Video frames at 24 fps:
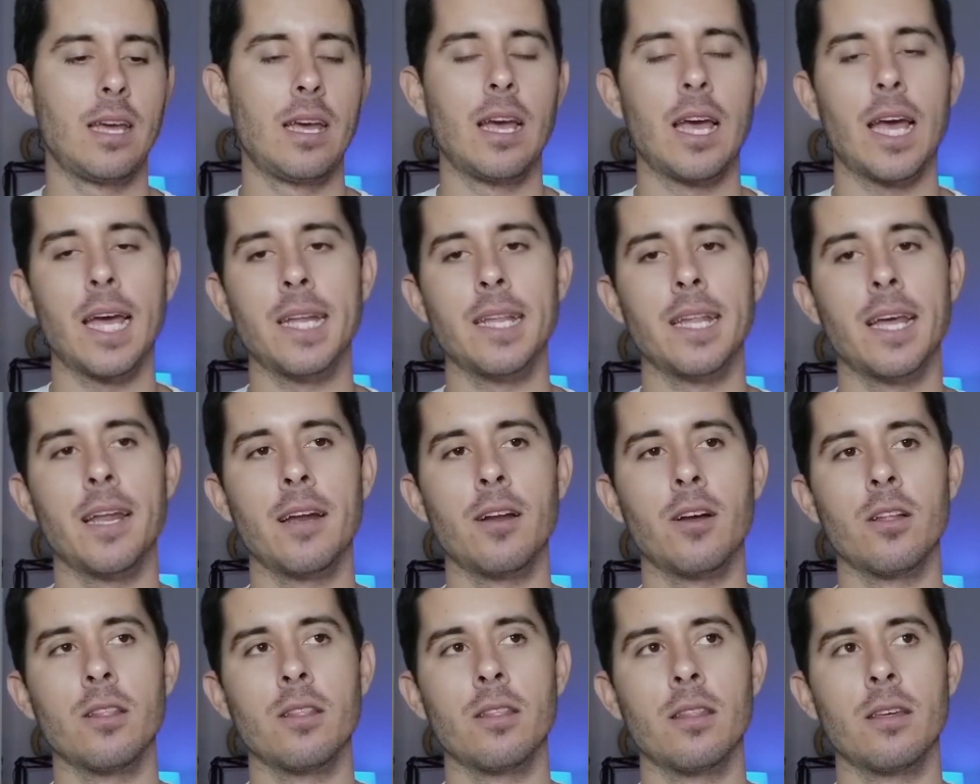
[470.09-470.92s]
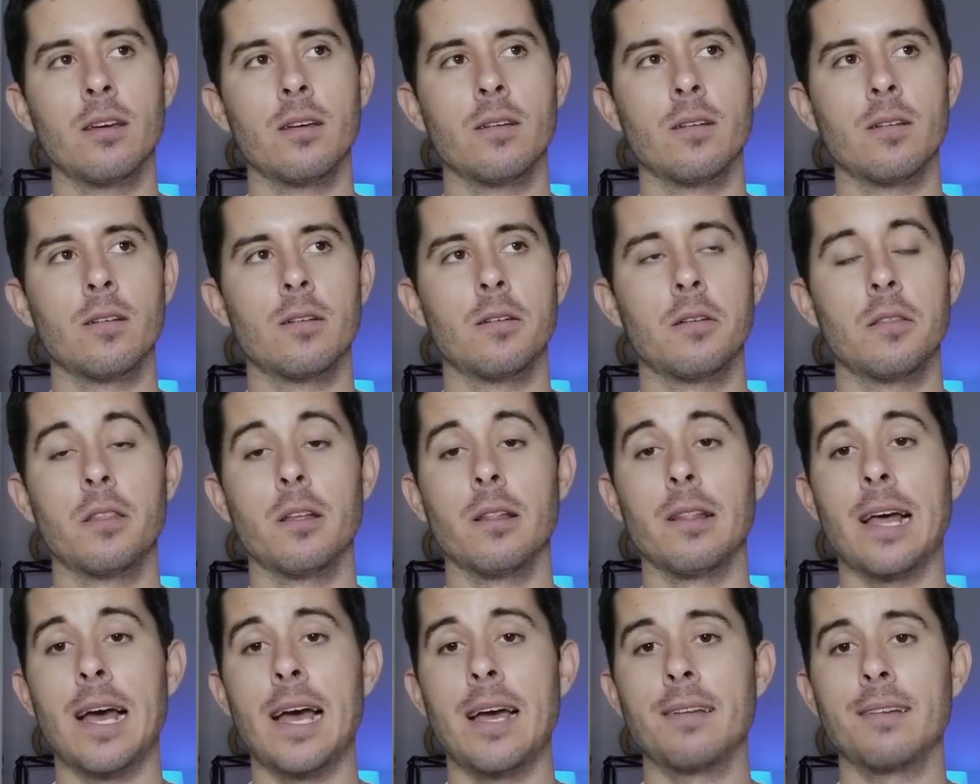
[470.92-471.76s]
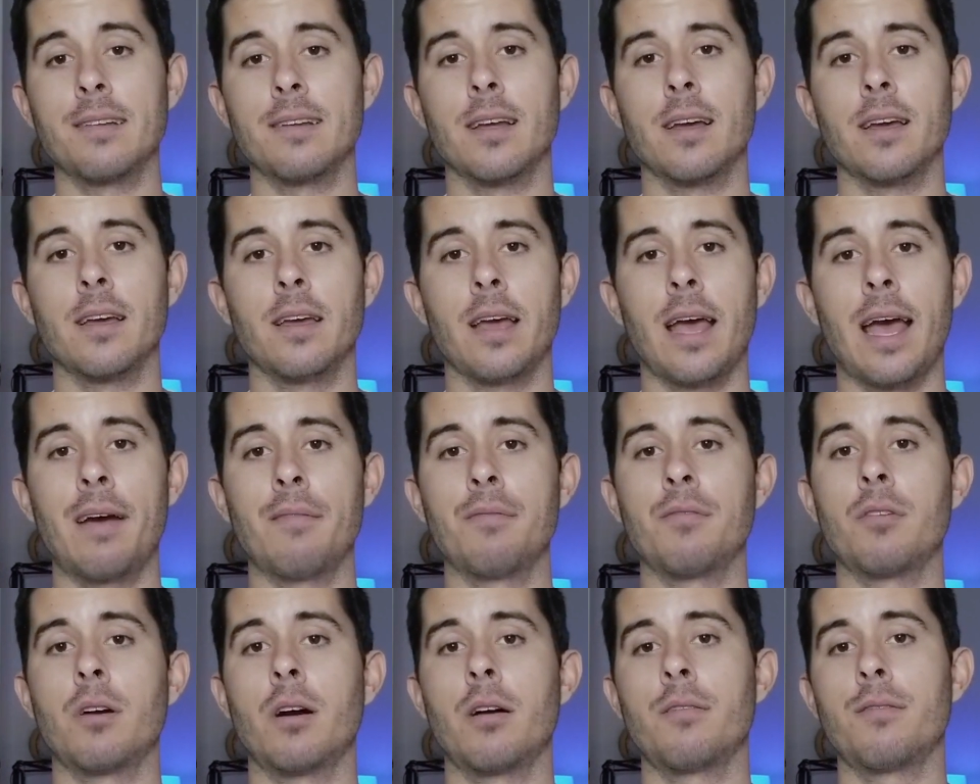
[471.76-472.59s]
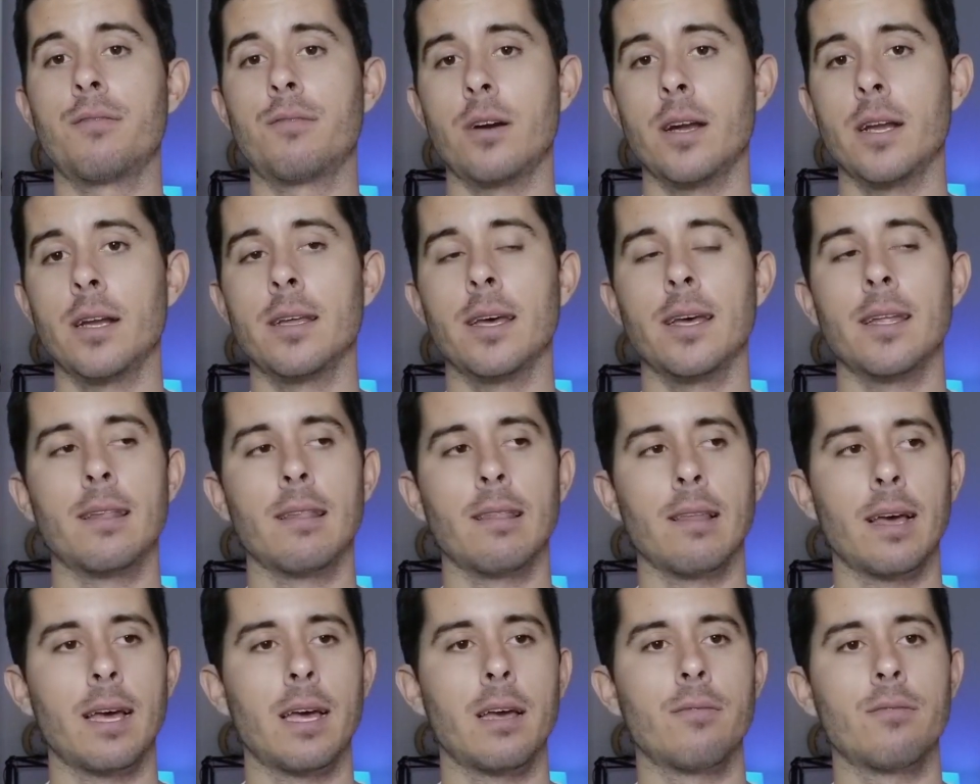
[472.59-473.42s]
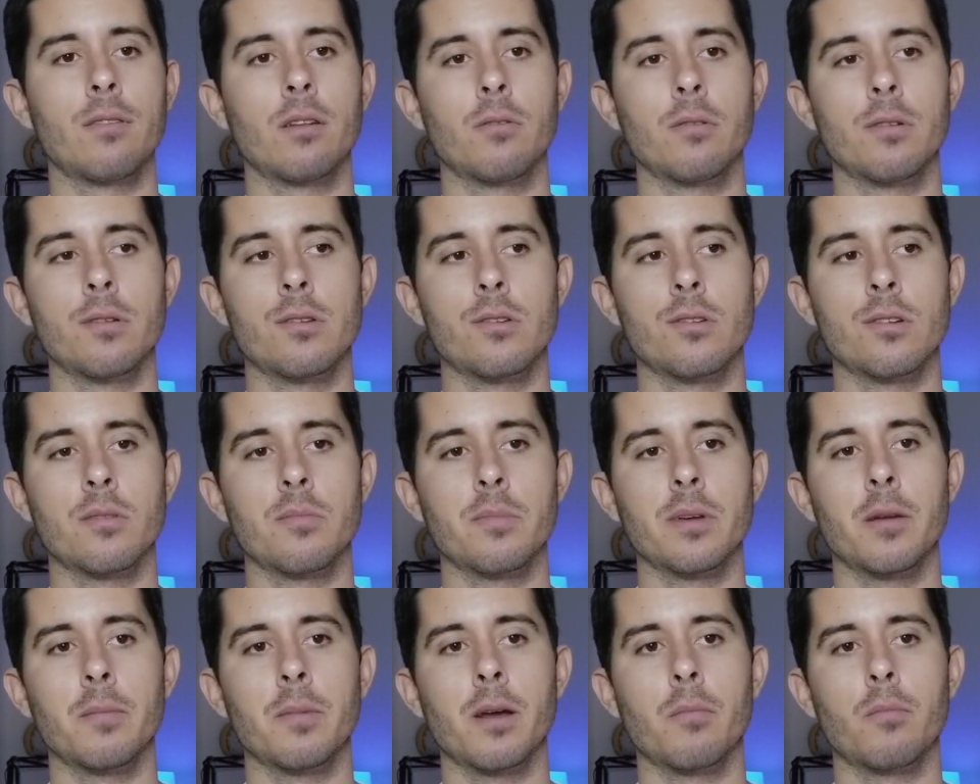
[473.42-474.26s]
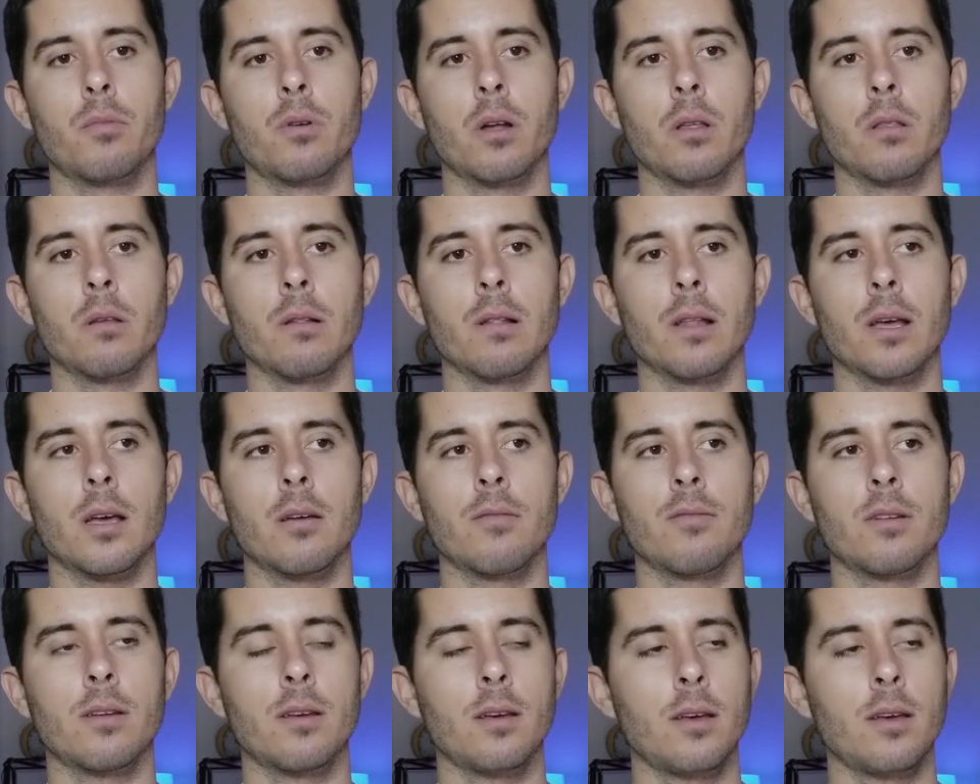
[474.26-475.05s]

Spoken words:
And then on the last night, after our friend had left, it was just me and my brother left.